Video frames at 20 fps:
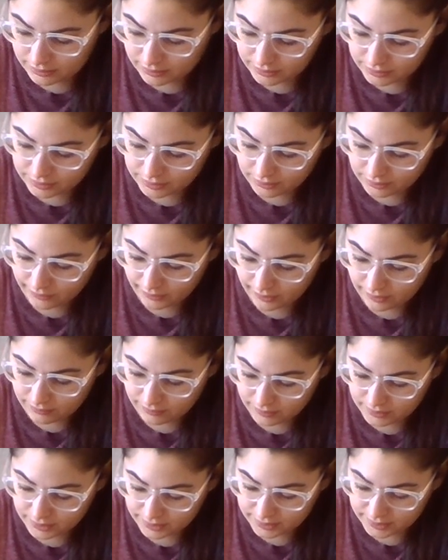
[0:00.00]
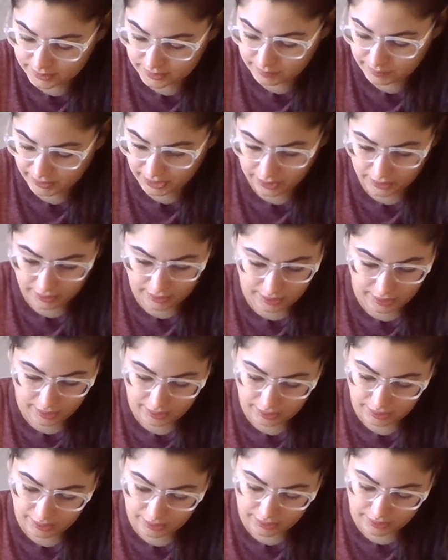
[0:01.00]
So that would just
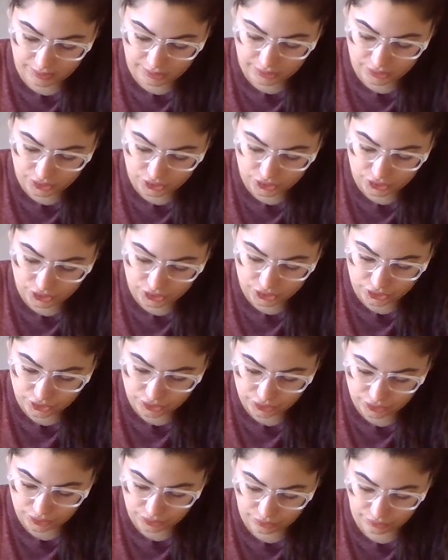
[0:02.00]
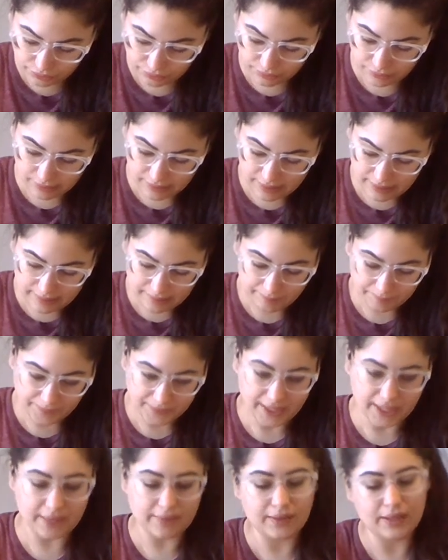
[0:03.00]
be 2.
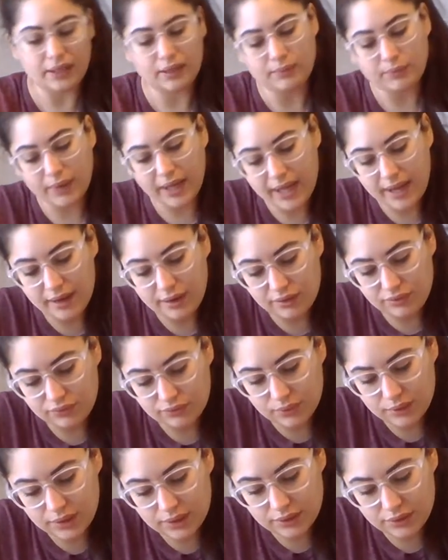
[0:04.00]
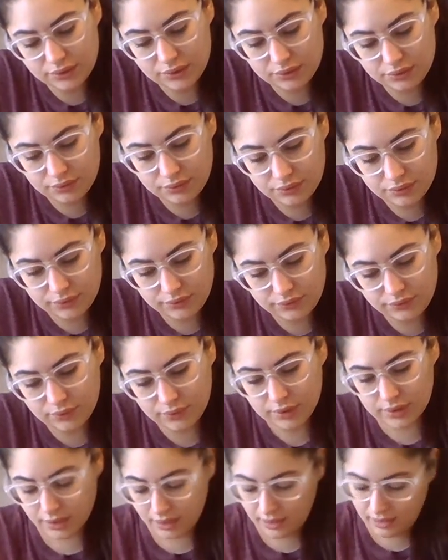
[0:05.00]
And then we have 1, 2, 3,
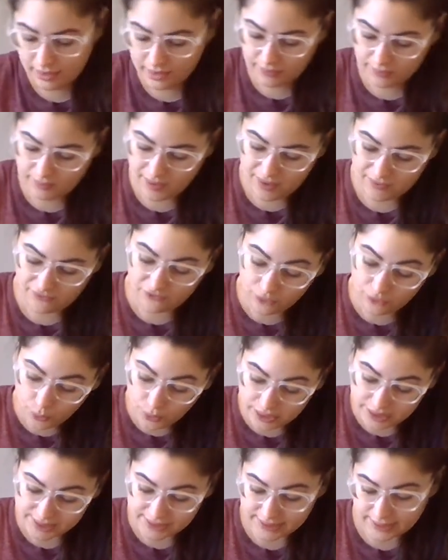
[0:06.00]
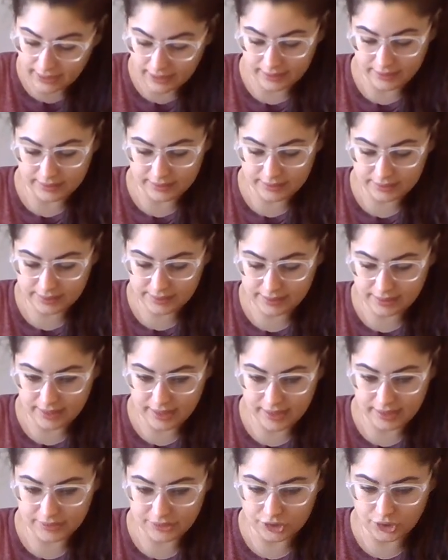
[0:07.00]
4. We have 4 sides
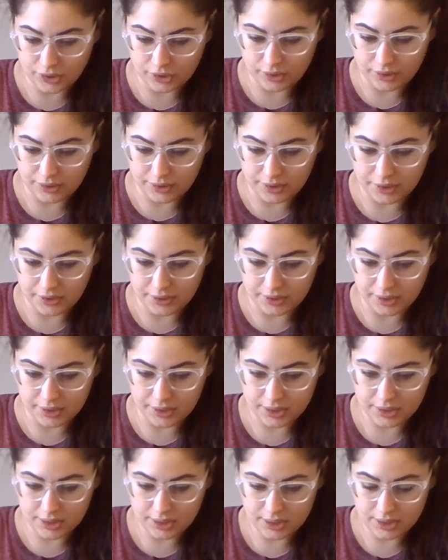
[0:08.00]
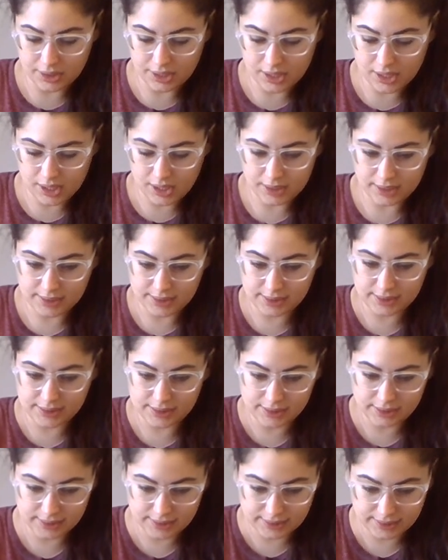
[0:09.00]
that are
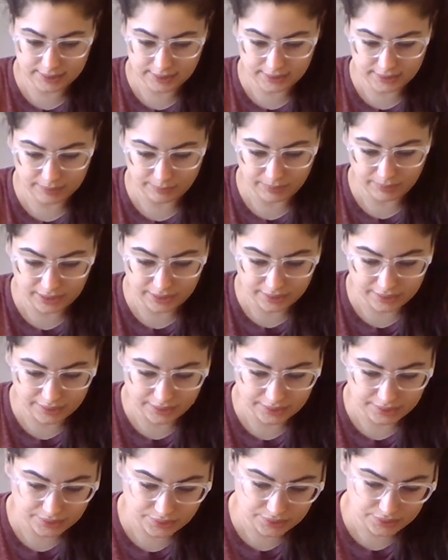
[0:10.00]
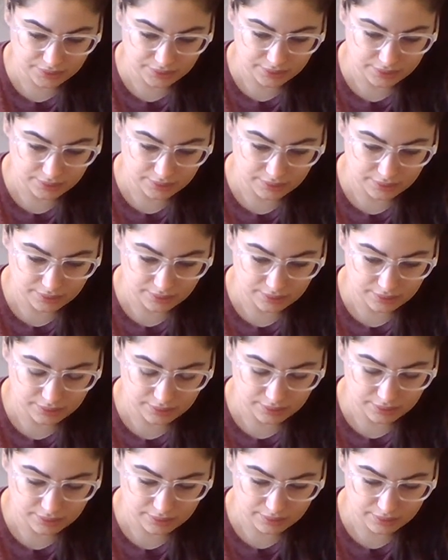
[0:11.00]
6 centimeters
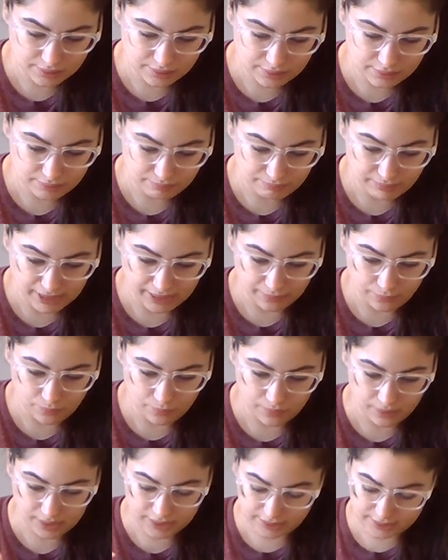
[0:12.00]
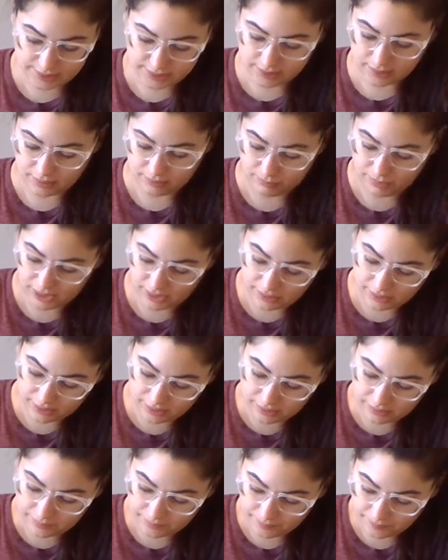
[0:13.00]
by 1
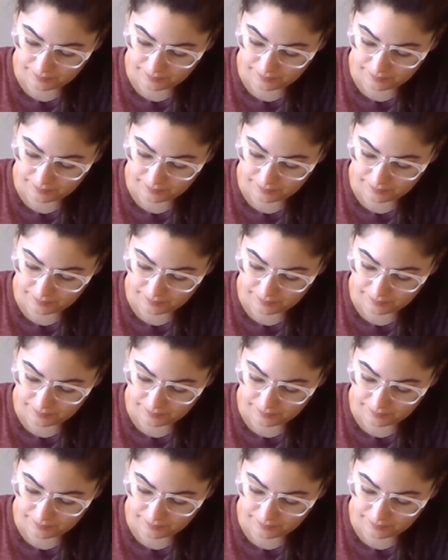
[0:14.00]
centimeter.